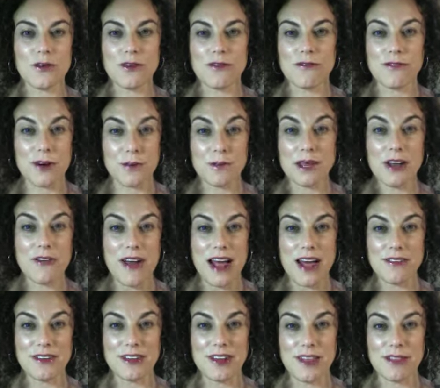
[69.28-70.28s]
firmly
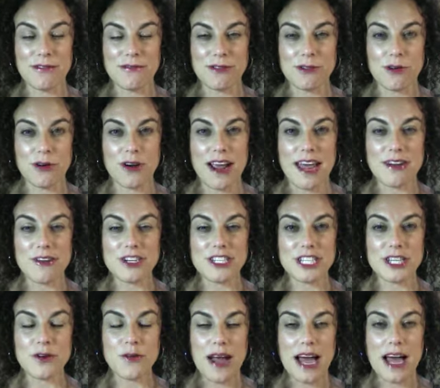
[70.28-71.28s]
grounded on the floor.
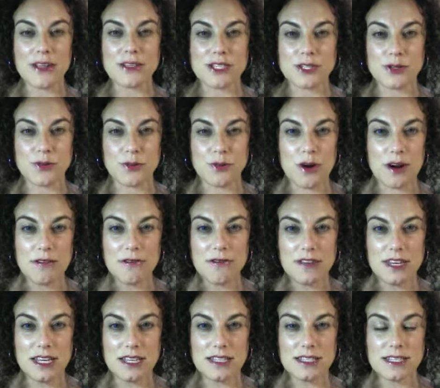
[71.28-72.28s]
Energy grounds through our
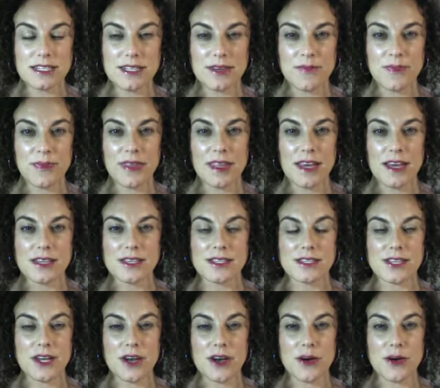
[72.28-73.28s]
feet.
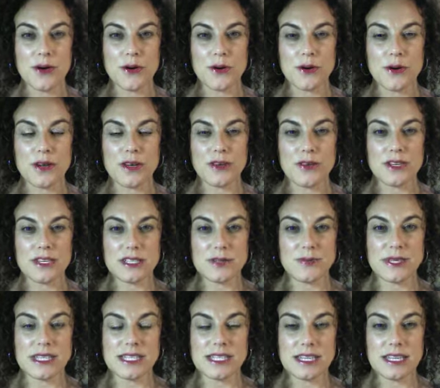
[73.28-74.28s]
So you need to
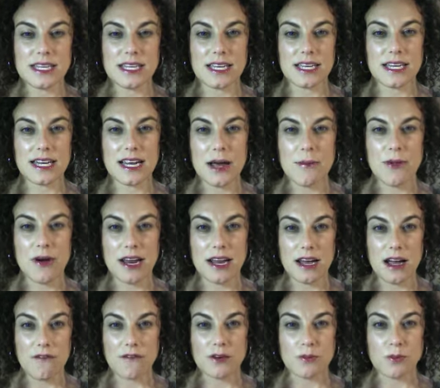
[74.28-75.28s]
be sitting in an upright,
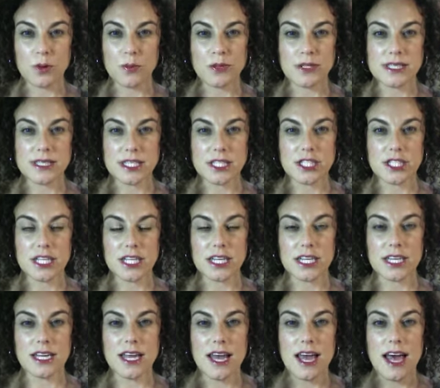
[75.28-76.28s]
comfortable
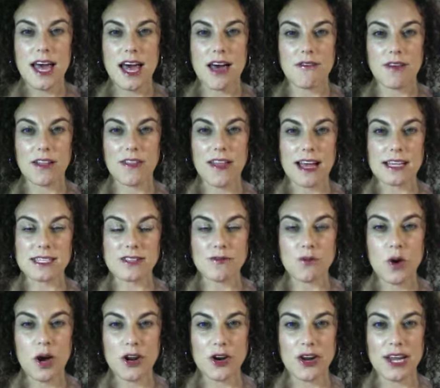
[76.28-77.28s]
position, have a glass of
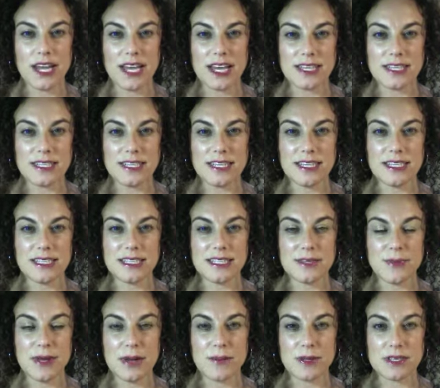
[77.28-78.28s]
water handy
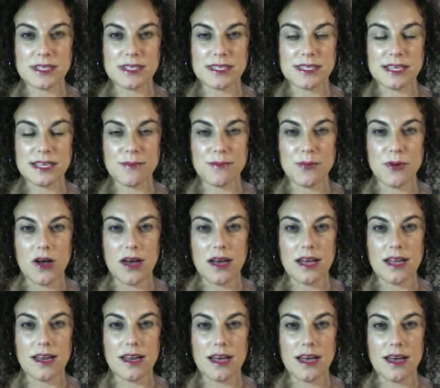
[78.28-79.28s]
to be able to sip
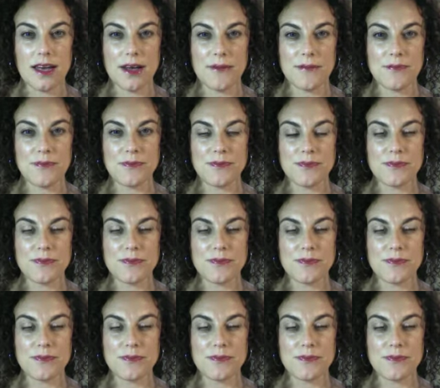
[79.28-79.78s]
on.